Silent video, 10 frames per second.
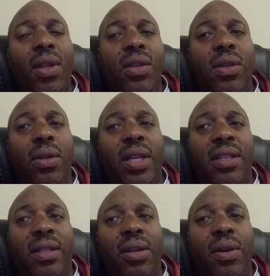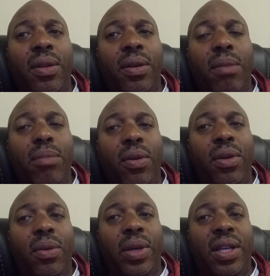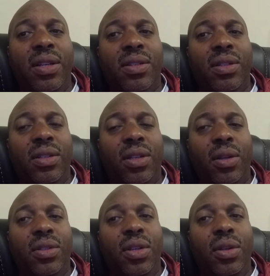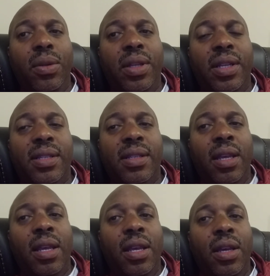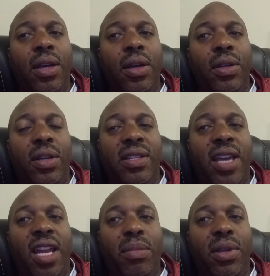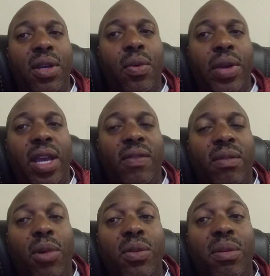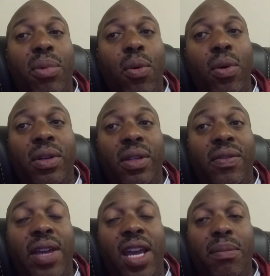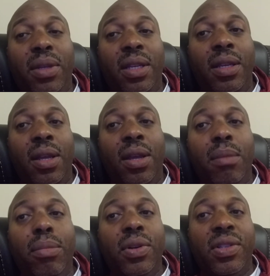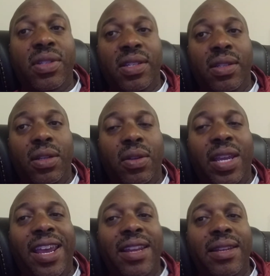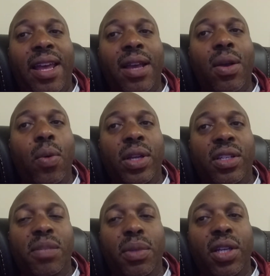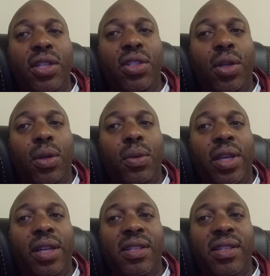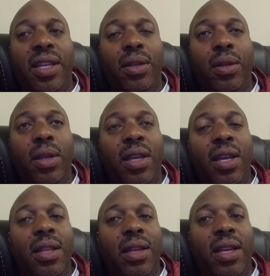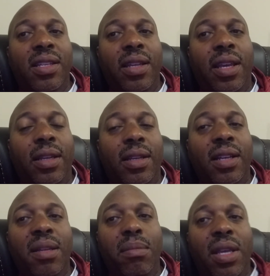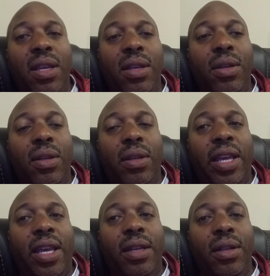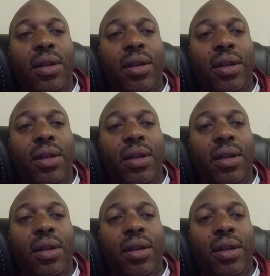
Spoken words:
like I said, there are a million ways, to do this. You just got to be creative, and most importantly, you've got to be persistent. You can't not quit. Just because you don't get a sale the next day doesn't mean that